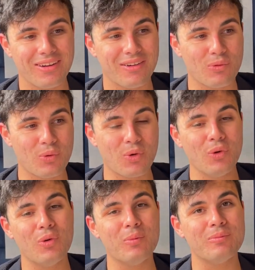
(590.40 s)

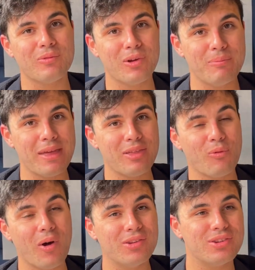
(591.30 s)
room would be the
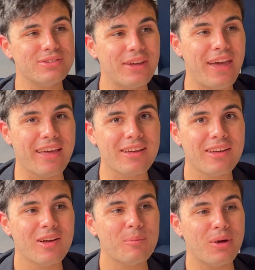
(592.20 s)
one to take,
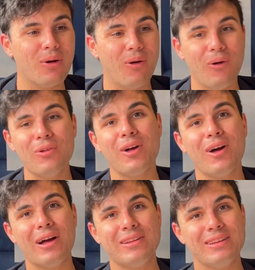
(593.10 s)
but hold
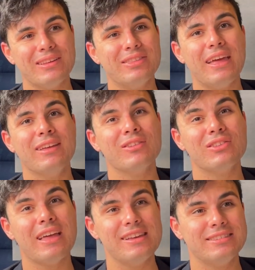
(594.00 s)
on, they
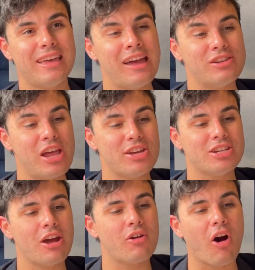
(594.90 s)
say they
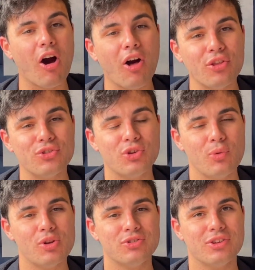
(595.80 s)
shared all the
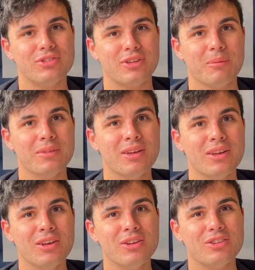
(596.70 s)
sewage system.
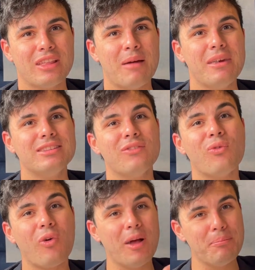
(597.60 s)
So that means if
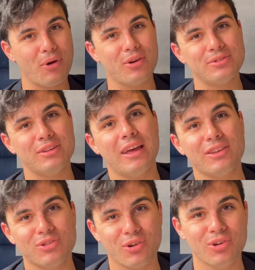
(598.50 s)
one person
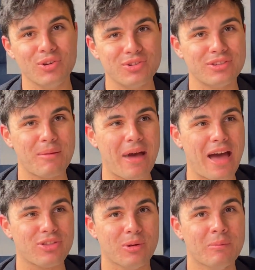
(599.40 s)
next door uses the
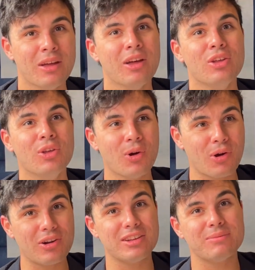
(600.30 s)
bathroom, you're
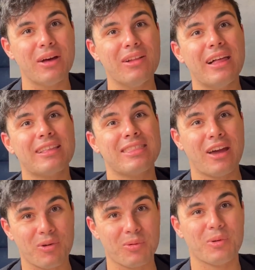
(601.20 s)
gonna smell like
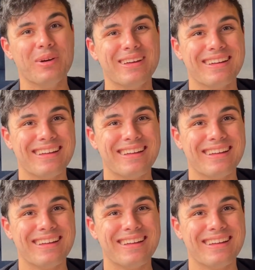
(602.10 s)
their room.